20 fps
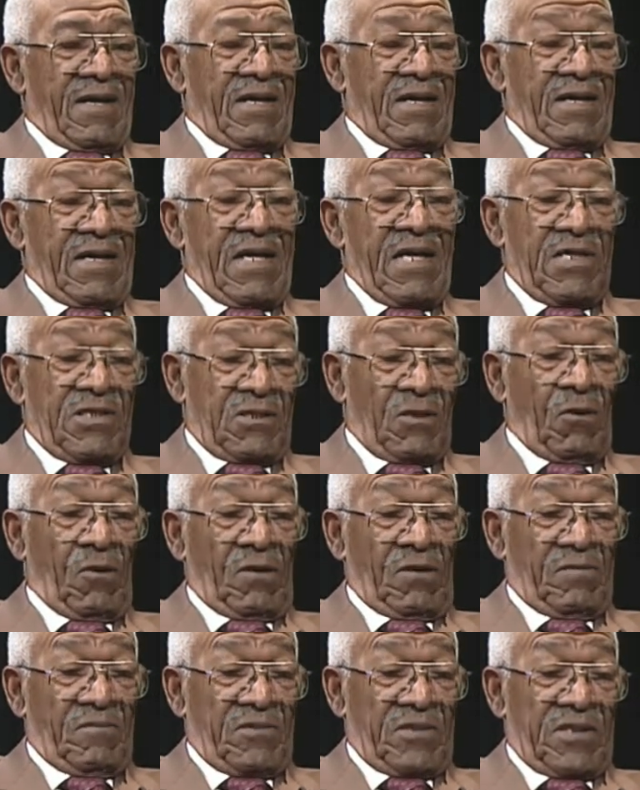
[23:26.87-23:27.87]
he
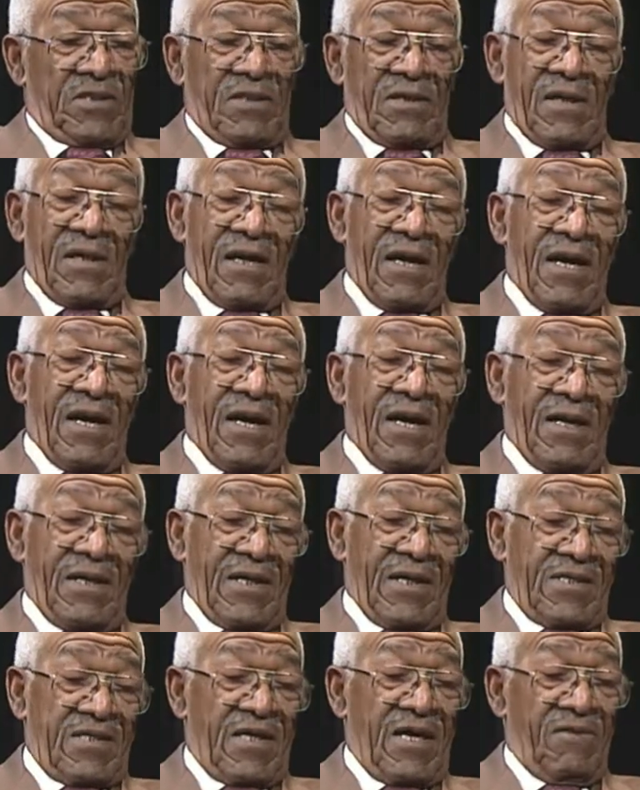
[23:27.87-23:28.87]
told them,
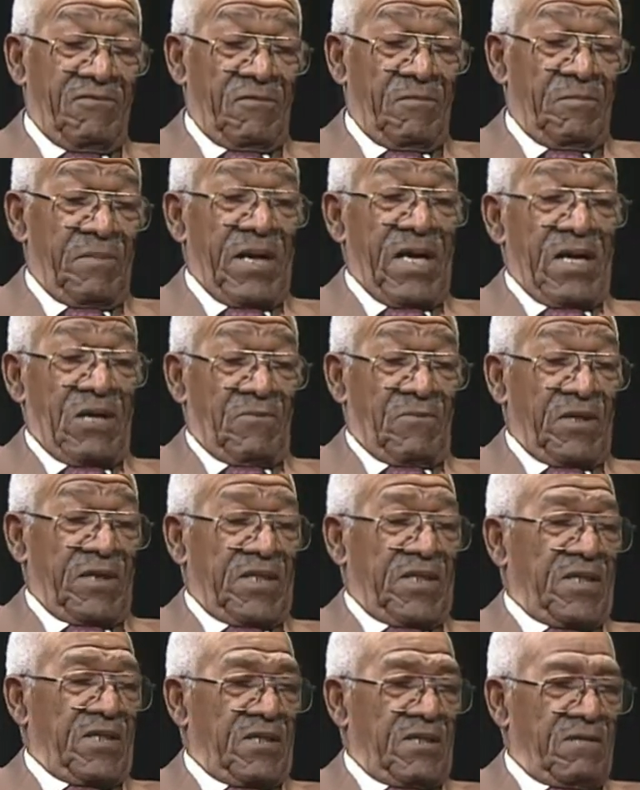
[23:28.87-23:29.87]
let's have a banquet.
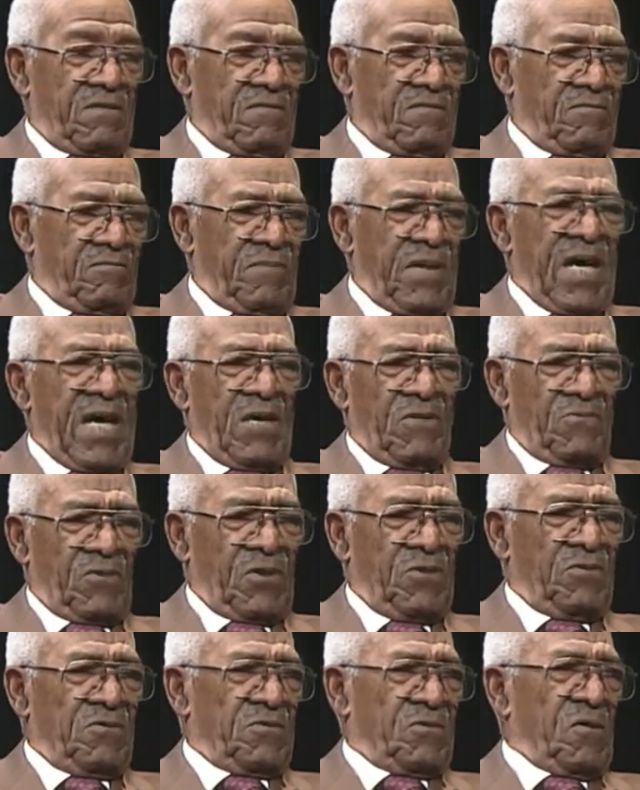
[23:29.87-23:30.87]
He said,
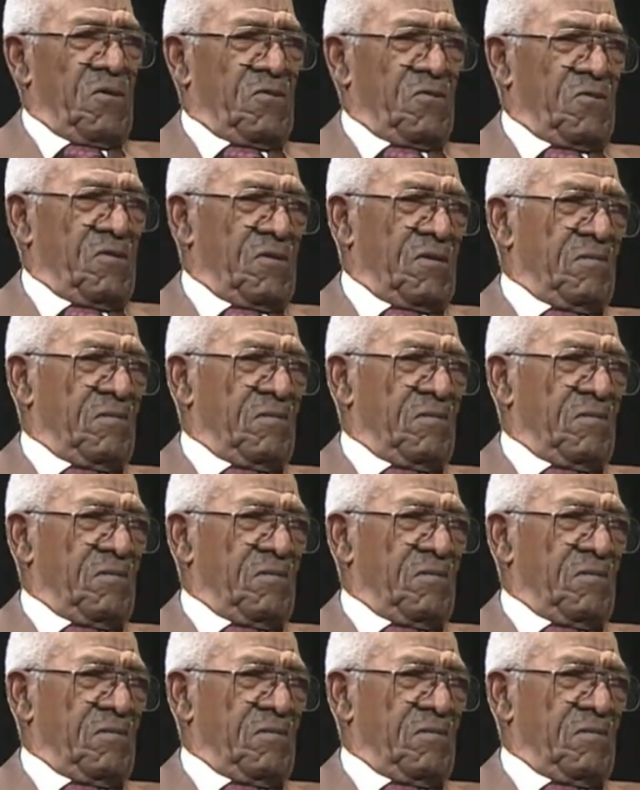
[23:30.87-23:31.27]
banquet? Who's going to cook a